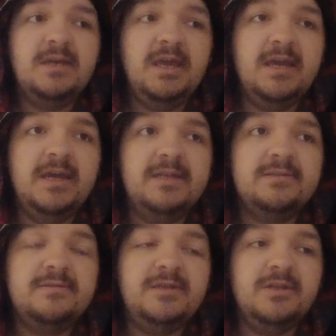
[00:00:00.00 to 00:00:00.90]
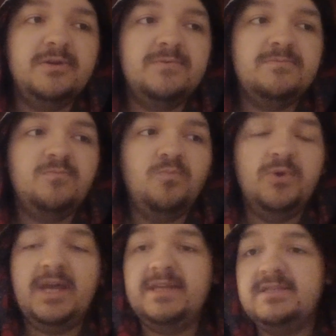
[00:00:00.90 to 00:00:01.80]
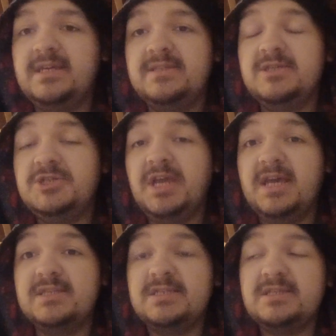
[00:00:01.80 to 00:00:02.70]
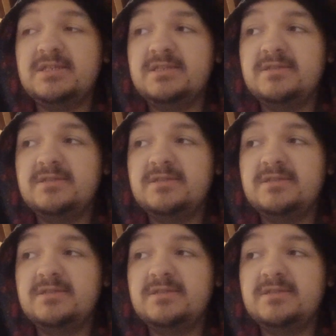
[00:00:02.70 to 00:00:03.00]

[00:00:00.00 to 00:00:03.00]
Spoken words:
and, you know, when I get the chance.